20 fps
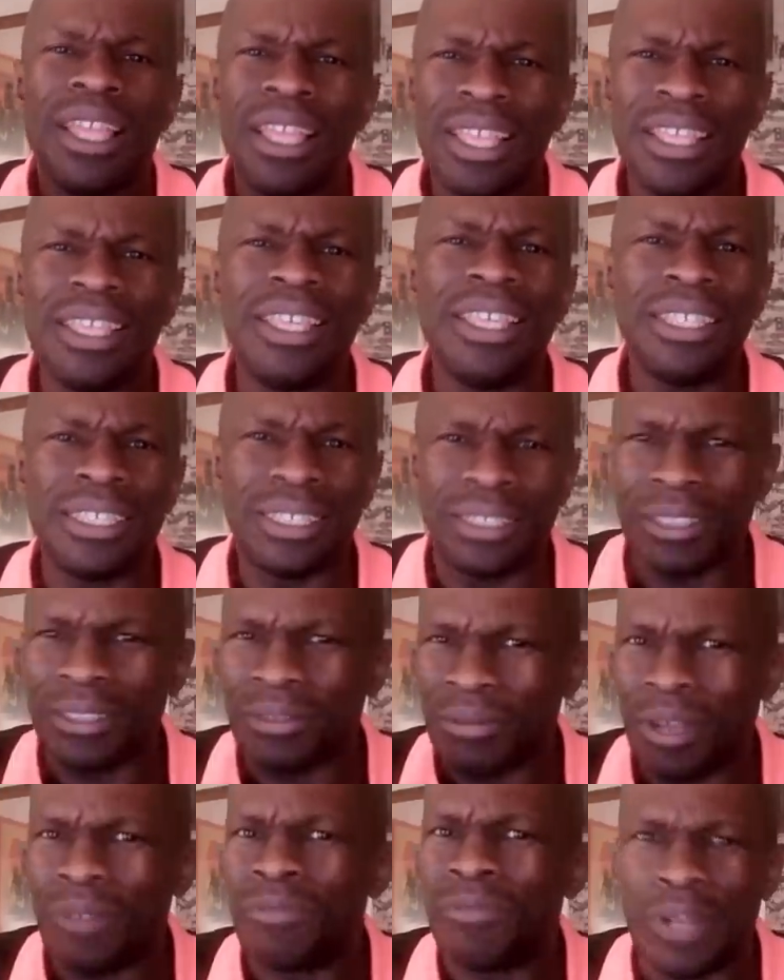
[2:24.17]
he's
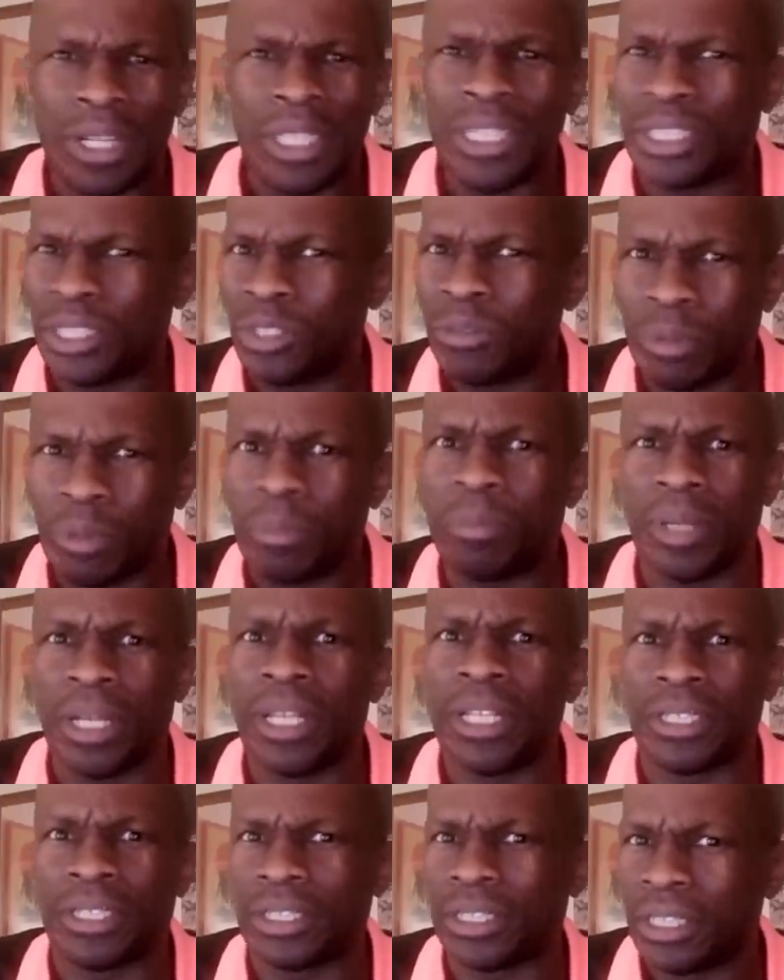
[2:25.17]
a reasonable
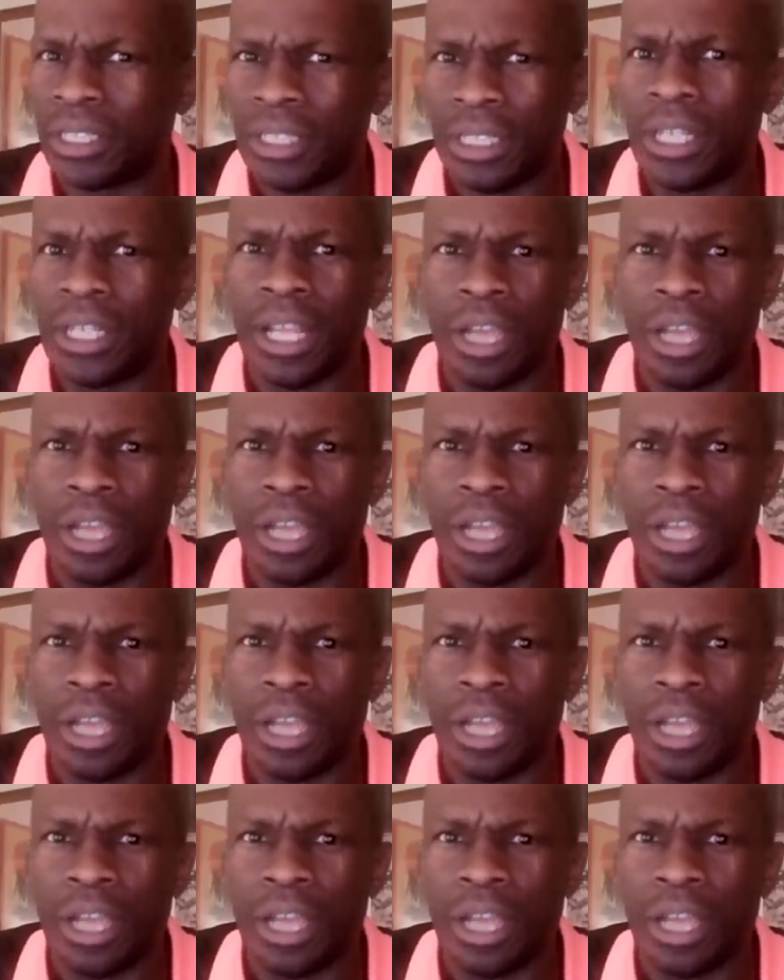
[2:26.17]
person.